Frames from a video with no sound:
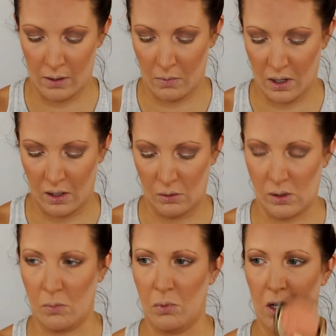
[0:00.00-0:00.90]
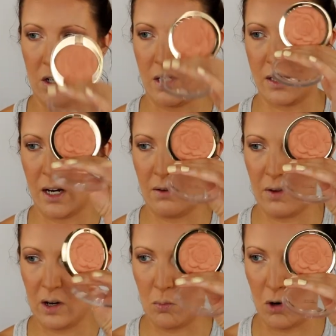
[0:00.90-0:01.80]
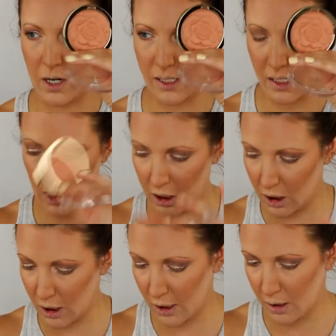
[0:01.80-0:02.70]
I'm going to use a blush that's kind of like a bronzy color.